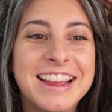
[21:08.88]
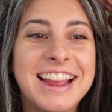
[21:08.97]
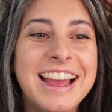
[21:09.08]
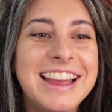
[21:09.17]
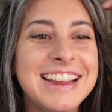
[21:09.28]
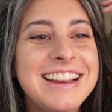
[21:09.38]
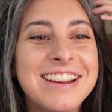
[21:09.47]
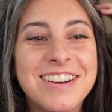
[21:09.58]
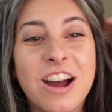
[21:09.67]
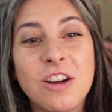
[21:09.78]

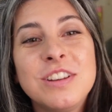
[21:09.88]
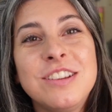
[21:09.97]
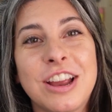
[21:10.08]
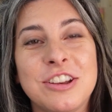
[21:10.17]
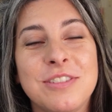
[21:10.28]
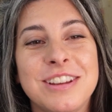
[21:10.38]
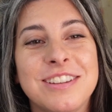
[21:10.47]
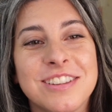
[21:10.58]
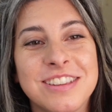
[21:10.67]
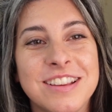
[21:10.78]
Often
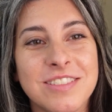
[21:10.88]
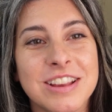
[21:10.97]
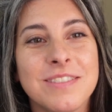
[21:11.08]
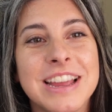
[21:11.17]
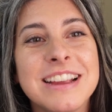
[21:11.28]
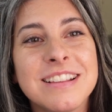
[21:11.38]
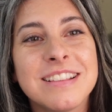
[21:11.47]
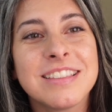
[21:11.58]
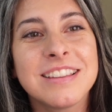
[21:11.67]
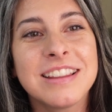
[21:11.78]
ChatGPT will say something. I'm like,
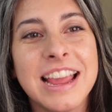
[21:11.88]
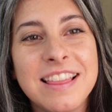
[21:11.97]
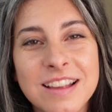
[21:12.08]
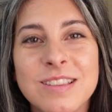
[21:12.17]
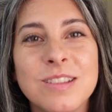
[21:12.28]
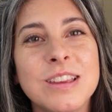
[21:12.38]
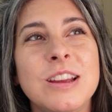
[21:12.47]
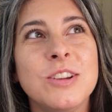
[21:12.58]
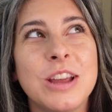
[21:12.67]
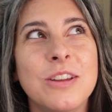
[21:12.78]
okay, that sounds
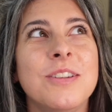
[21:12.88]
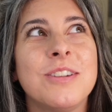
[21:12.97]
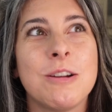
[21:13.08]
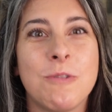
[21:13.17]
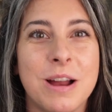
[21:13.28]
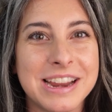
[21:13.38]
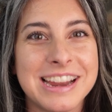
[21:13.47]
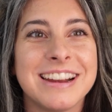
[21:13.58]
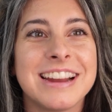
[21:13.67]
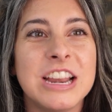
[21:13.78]
like you're telling me what I want to
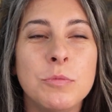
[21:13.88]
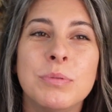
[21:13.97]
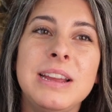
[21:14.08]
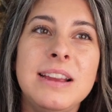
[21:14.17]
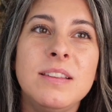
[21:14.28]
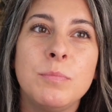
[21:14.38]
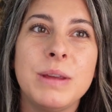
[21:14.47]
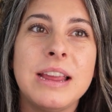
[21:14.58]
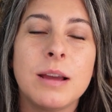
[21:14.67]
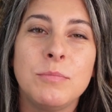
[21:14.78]
hear. Can you please
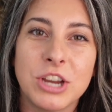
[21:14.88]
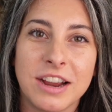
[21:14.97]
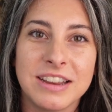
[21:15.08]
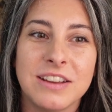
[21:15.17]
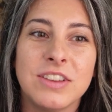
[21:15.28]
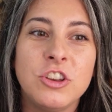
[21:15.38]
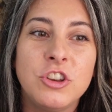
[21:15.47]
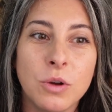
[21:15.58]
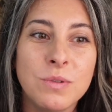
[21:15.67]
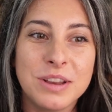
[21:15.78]
be objective and
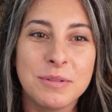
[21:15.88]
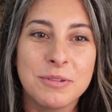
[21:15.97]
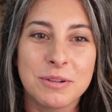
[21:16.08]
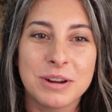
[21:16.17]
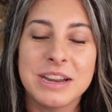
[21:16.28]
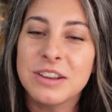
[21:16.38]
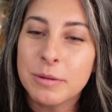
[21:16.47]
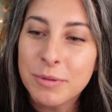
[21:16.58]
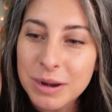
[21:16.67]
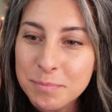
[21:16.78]
don't tell me what I want to hear?
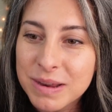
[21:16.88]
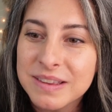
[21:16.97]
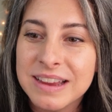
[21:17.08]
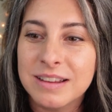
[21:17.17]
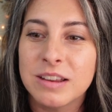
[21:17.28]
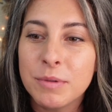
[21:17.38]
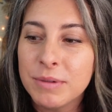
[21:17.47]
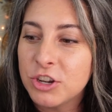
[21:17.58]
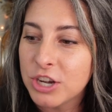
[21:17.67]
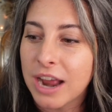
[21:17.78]
Tell me what I'm missing. Tell me
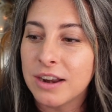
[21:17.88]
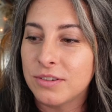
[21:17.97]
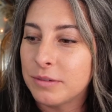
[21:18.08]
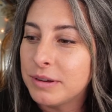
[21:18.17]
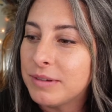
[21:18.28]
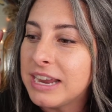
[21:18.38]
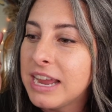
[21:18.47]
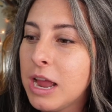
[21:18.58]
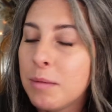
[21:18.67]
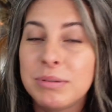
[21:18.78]
my shadow. Tell me my
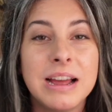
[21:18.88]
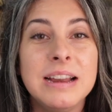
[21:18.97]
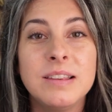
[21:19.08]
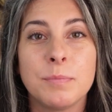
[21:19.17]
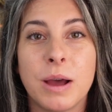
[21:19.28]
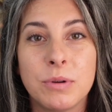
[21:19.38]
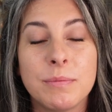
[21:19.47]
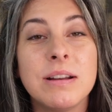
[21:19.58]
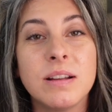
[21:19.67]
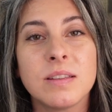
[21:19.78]
blind spot. What
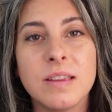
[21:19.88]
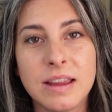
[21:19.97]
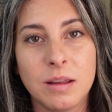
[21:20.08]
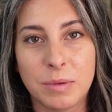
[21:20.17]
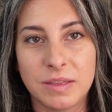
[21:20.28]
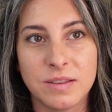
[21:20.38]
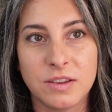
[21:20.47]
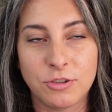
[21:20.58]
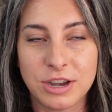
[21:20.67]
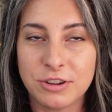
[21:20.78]
am I not seeing about this
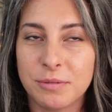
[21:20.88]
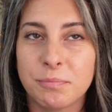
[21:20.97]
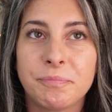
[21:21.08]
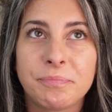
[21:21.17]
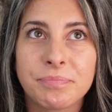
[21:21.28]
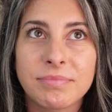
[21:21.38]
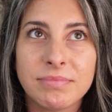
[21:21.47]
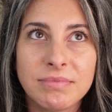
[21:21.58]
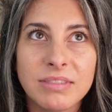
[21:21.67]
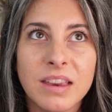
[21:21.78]
situation?
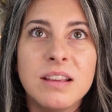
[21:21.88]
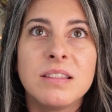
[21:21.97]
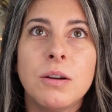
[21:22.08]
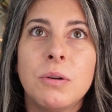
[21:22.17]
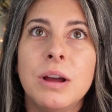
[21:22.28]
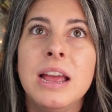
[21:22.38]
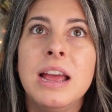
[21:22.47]
So